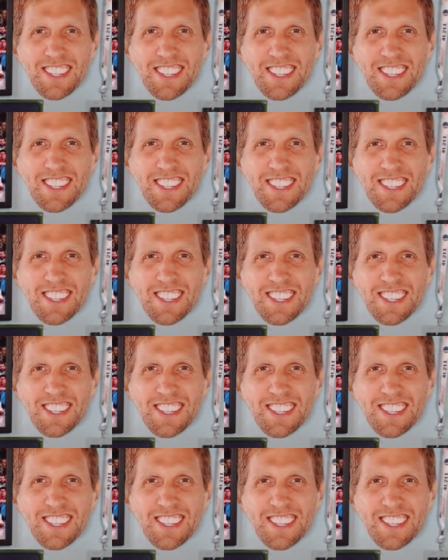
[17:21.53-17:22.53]

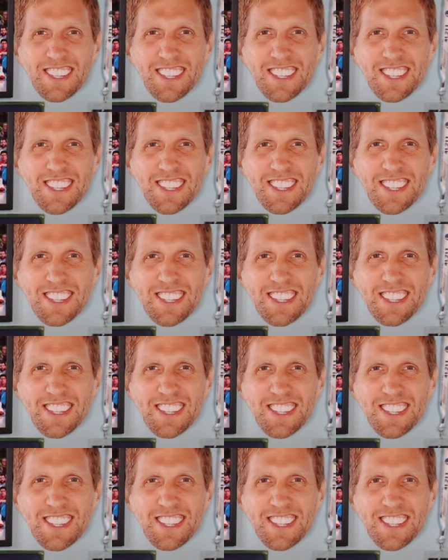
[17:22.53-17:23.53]

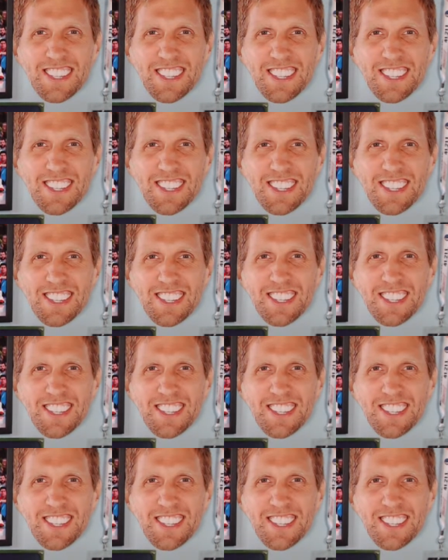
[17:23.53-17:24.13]
No words are spoken by the person on screen.